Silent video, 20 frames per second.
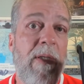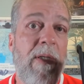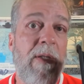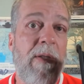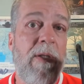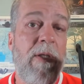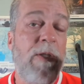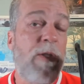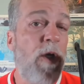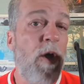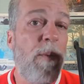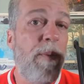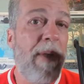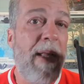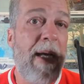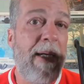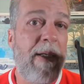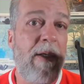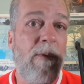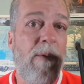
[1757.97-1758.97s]
There's no
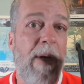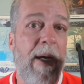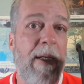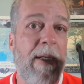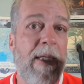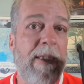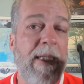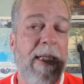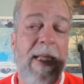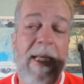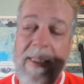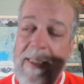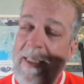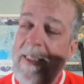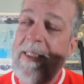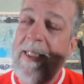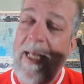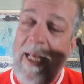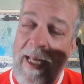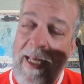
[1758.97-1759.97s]
black and white. As I like to
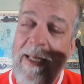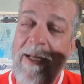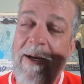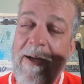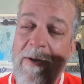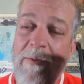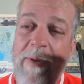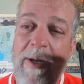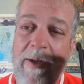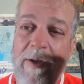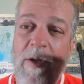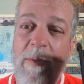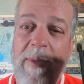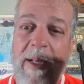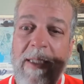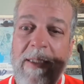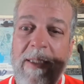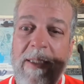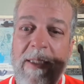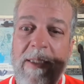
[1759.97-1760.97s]
say on a regular
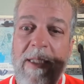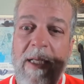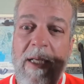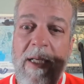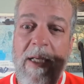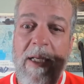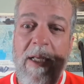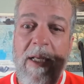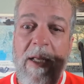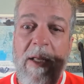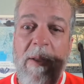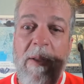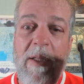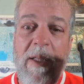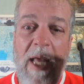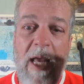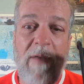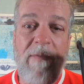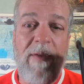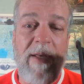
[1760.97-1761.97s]
basis,
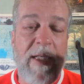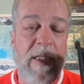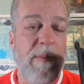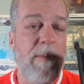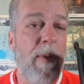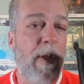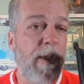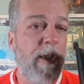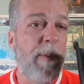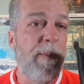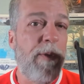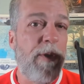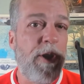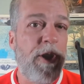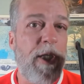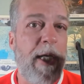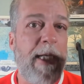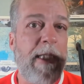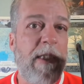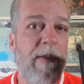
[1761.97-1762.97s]
life is multiple
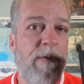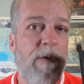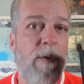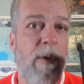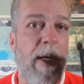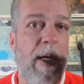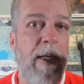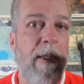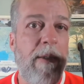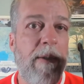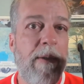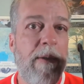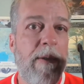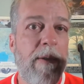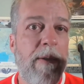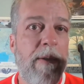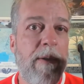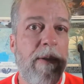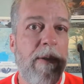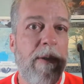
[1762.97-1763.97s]
shades of gray.
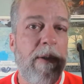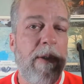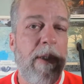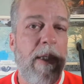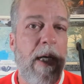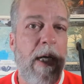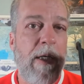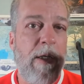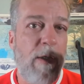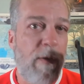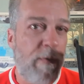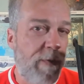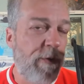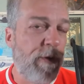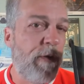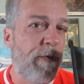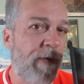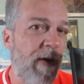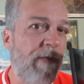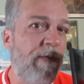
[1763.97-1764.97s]
I don't know if
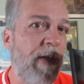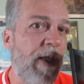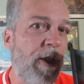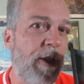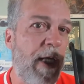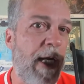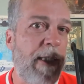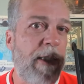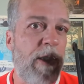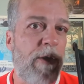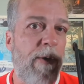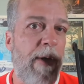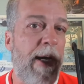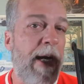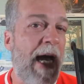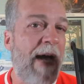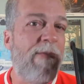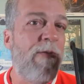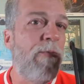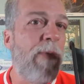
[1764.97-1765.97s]
there's 50 Shades of Gray.
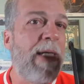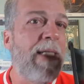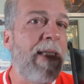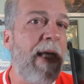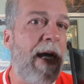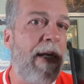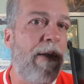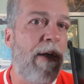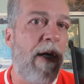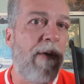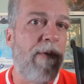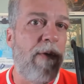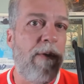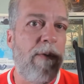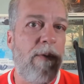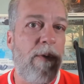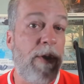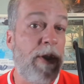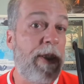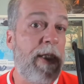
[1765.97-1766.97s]
I haven't read that novel
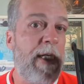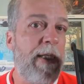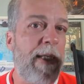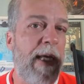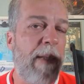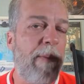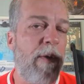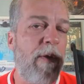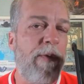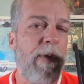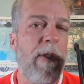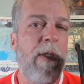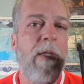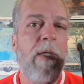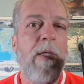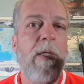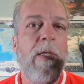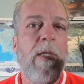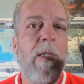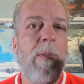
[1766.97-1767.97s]
or seen that movie,
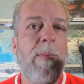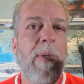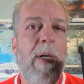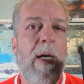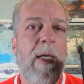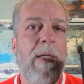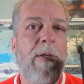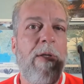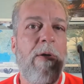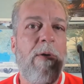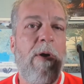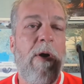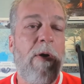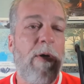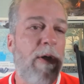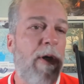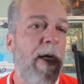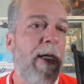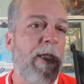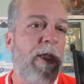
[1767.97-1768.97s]
but there are
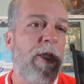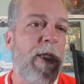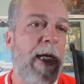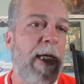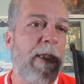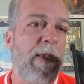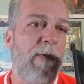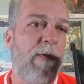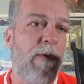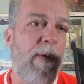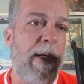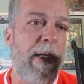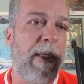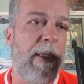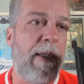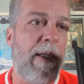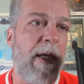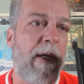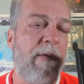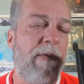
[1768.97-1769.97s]
a lot of shades of gray
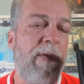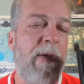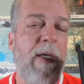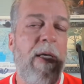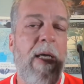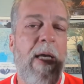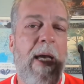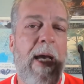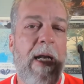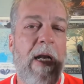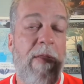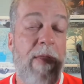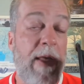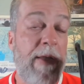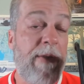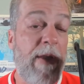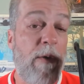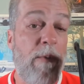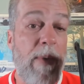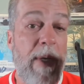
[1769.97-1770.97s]
in life. And I
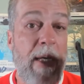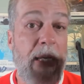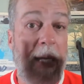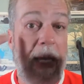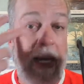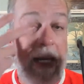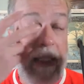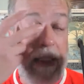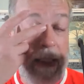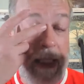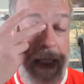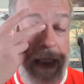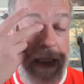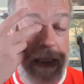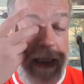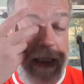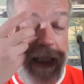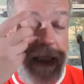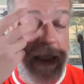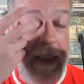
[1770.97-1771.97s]
think that we as
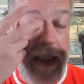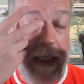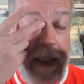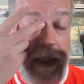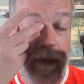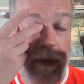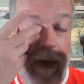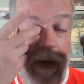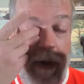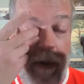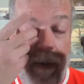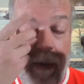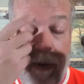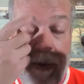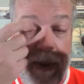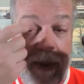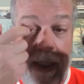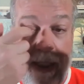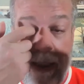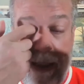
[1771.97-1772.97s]
citizens, whether we're
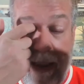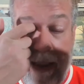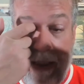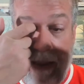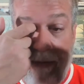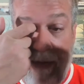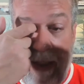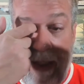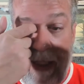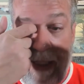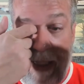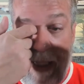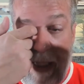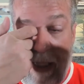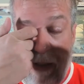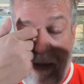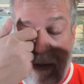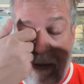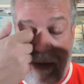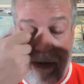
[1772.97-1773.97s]
citizens of India
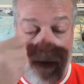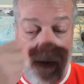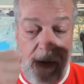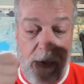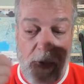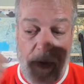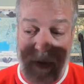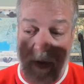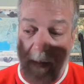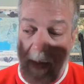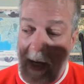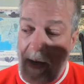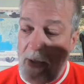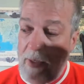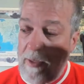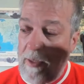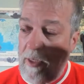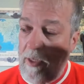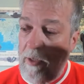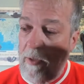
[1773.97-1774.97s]
or North
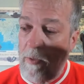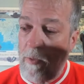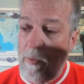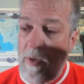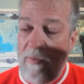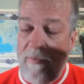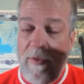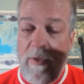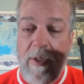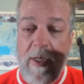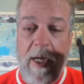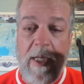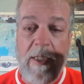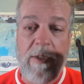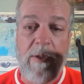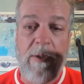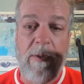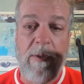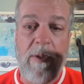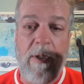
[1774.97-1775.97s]
America or wherever you guys
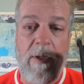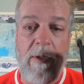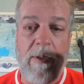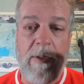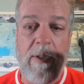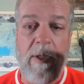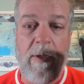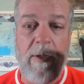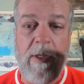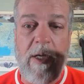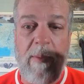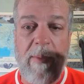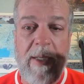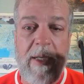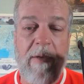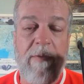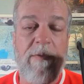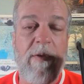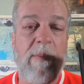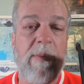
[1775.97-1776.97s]
are coming
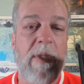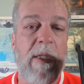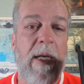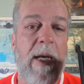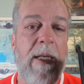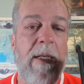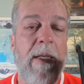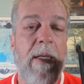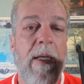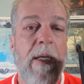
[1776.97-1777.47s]
in from tonight,